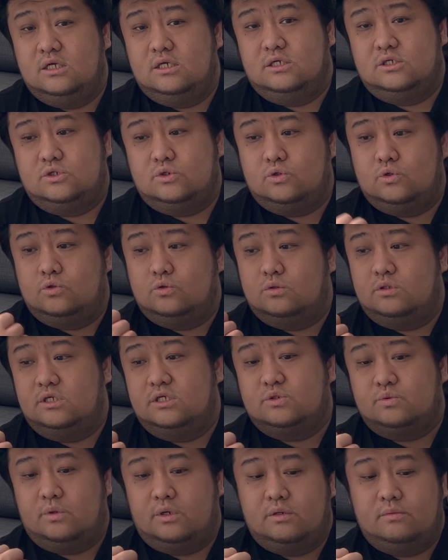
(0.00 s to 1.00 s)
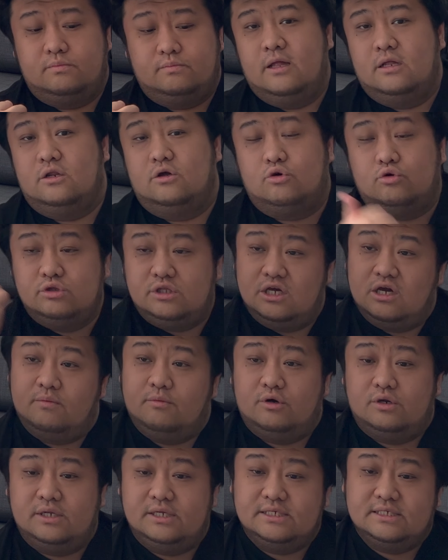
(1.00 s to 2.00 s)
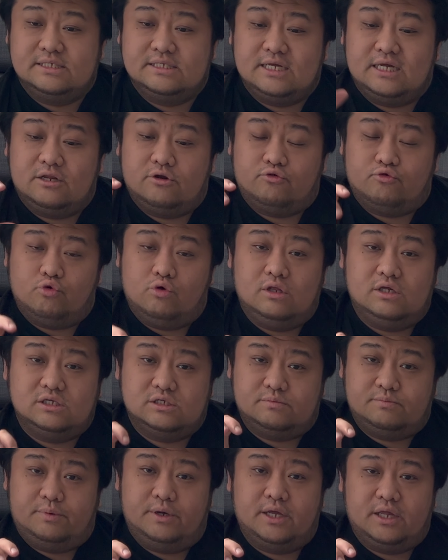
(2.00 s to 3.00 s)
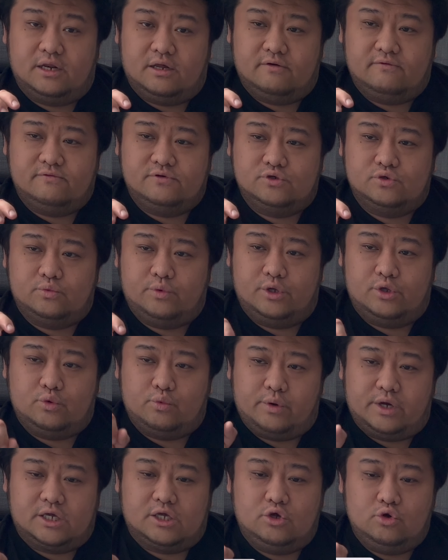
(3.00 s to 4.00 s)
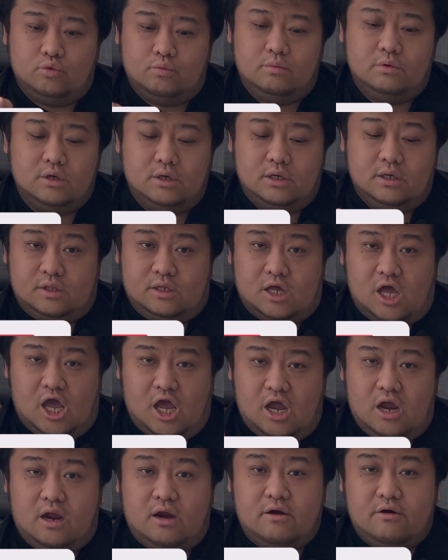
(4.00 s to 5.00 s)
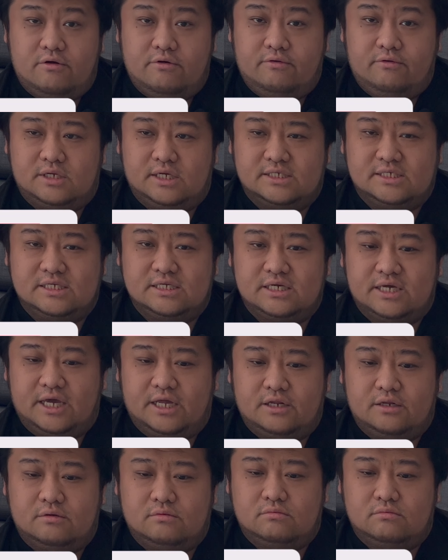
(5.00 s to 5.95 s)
So this one, the good thing about this is that the roller is big enough so when you vacuum, the hair doesn't get